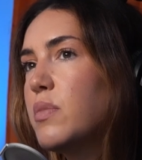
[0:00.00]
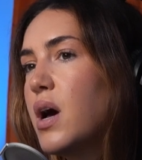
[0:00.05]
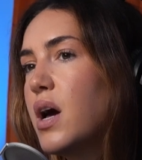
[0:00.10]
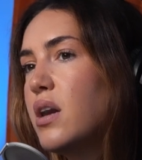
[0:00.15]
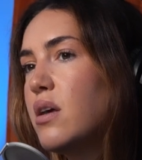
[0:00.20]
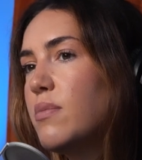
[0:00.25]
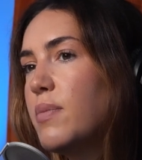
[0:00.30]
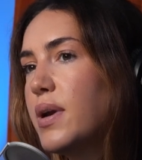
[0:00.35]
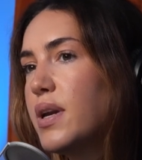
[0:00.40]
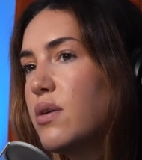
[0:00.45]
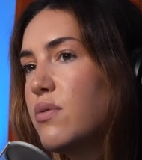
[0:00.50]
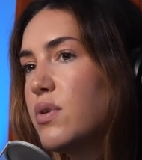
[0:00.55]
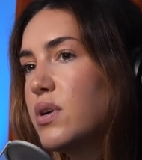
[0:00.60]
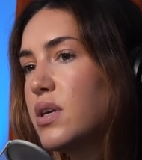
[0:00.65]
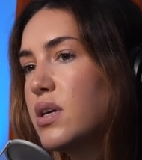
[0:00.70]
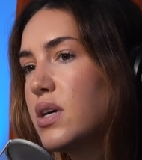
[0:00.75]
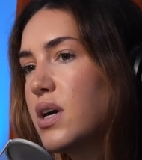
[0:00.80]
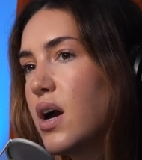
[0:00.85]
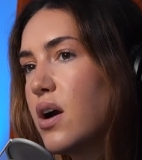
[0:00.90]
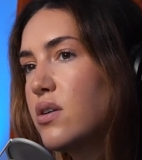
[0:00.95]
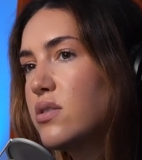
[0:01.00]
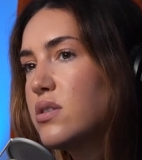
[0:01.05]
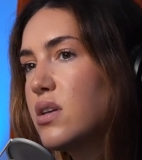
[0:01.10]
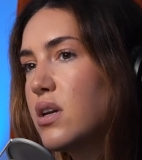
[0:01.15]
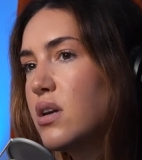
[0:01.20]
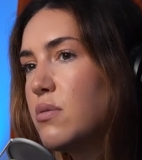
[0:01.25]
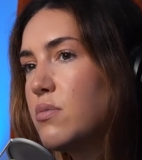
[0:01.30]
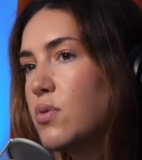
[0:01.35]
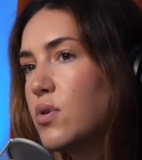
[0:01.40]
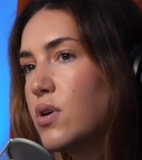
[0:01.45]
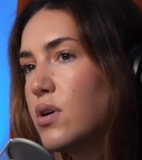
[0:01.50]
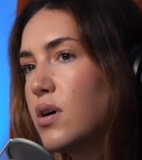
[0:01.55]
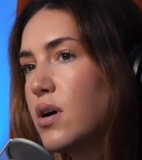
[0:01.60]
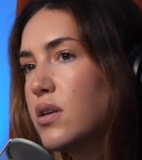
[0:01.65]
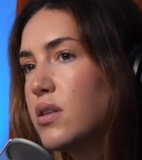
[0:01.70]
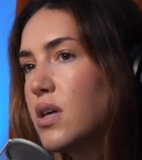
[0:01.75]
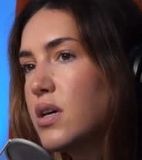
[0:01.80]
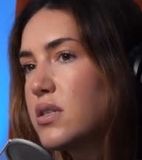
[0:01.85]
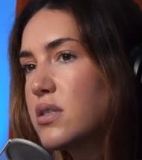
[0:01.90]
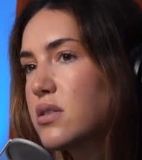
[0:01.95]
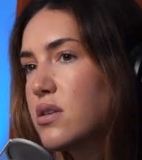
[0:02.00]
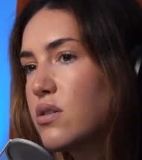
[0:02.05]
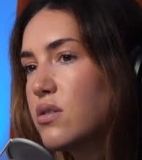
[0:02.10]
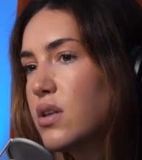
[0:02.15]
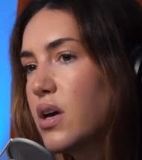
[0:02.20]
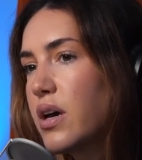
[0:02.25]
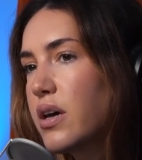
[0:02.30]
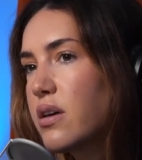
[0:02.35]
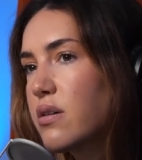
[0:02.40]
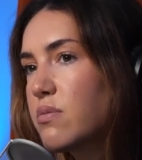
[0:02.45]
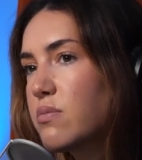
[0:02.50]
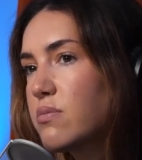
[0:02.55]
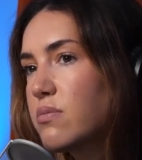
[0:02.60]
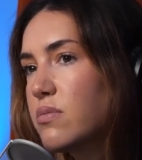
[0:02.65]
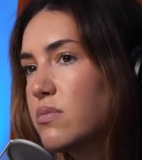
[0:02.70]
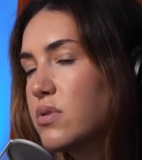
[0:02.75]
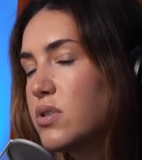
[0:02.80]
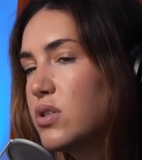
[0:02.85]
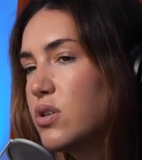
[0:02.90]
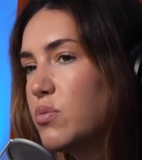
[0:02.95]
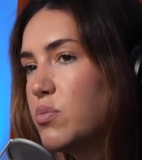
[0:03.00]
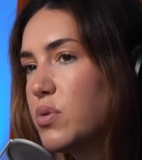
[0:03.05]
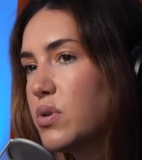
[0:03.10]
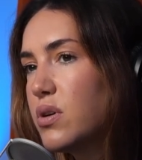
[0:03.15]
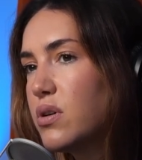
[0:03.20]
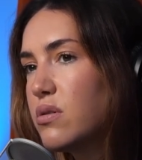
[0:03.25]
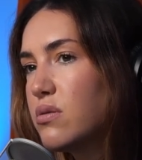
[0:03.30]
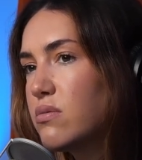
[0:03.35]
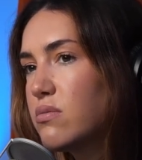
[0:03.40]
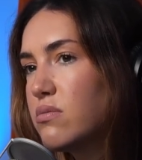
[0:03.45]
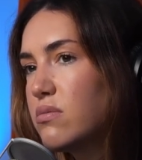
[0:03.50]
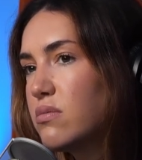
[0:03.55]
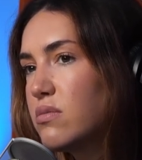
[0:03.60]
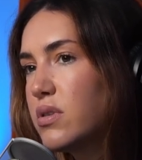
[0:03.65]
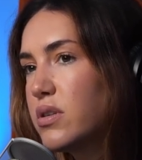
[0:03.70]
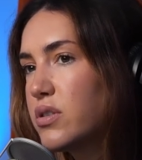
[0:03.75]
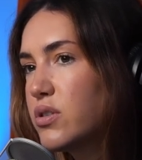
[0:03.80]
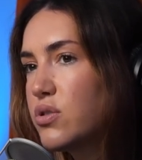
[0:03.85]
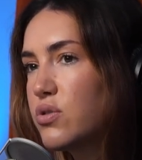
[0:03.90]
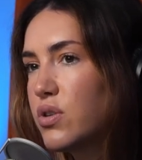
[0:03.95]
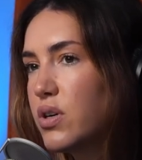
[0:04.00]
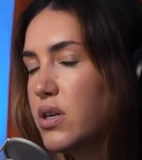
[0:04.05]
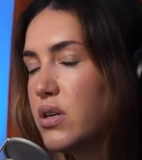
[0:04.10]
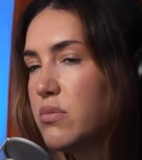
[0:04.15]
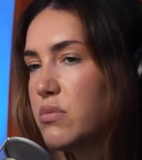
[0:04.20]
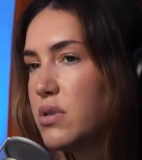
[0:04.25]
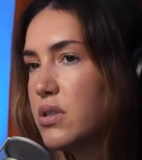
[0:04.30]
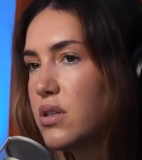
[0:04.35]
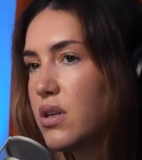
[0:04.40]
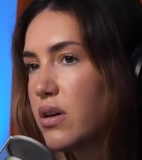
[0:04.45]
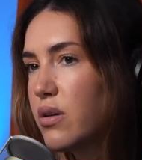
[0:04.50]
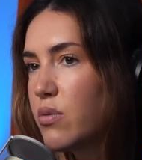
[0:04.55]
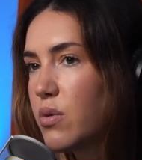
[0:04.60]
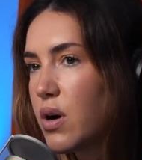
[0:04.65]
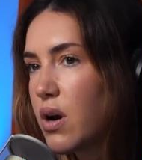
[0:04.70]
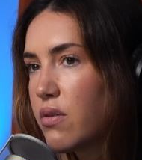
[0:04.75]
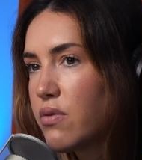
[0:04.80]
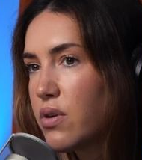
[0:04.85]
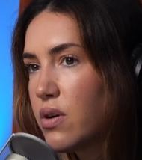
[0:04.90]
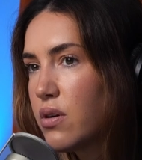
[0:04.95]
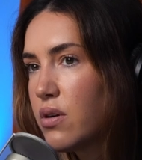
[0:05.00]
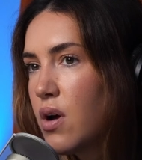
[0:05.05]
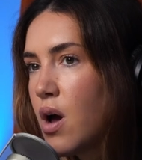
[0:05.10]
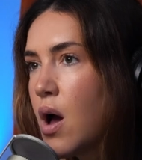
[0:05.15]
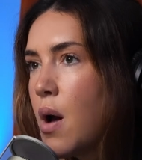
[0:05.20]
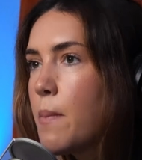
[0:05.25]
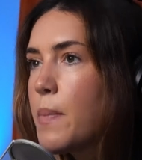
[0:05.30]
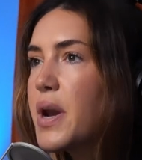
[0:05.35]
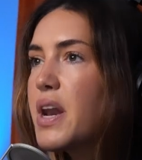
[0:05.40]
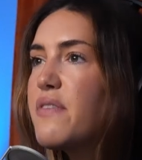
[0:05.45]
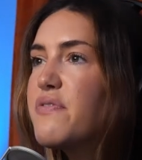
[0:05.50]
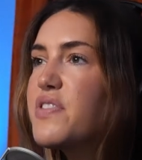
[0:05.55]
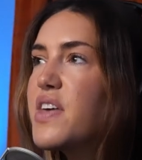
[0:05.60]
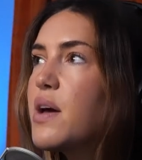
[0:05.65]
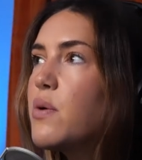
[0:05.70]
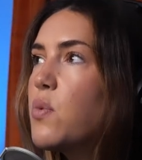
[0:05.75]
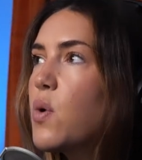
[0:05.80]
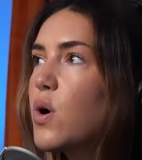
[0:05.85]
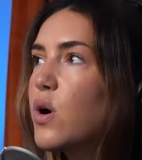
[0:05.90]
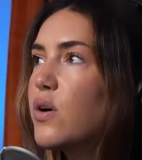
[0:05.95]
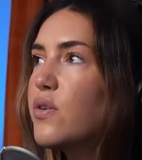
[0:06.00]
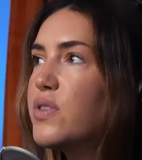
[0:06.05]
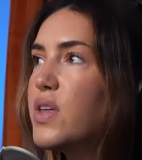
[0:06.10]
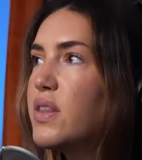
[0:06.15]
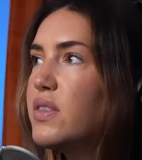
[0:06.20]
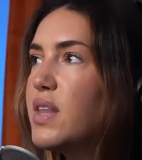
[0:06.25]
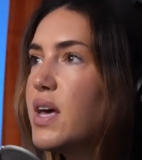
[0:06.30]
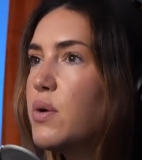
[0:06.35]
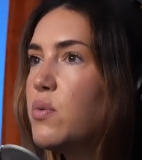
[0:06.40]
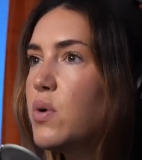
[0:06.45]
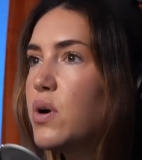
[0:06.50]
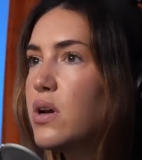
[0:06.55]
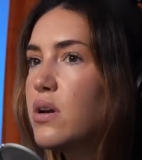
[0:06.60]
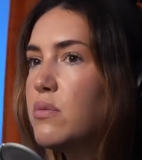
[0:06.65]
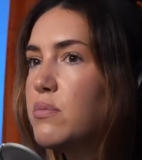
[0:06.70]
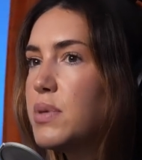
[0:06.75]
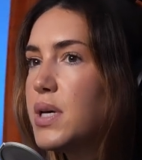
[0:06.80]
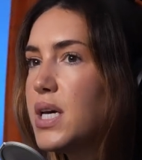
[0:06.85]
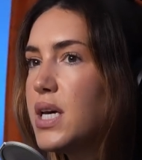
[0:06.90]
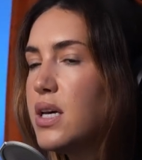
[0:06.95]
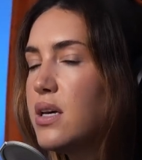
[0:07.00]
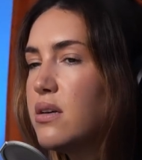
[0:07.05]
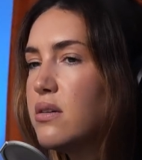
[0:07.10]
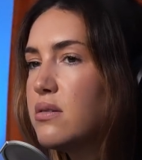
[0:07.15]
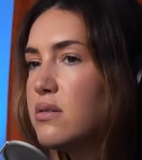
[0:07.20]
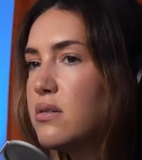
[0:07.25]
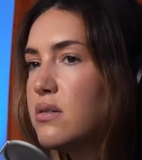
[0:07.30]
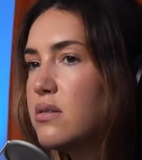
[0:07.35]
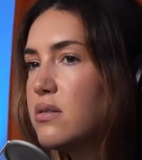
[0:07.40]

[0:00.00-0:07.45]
anybody really cares anymore, unless they're super extreme and whatever. Yeah. But if they were, then they wouldn't be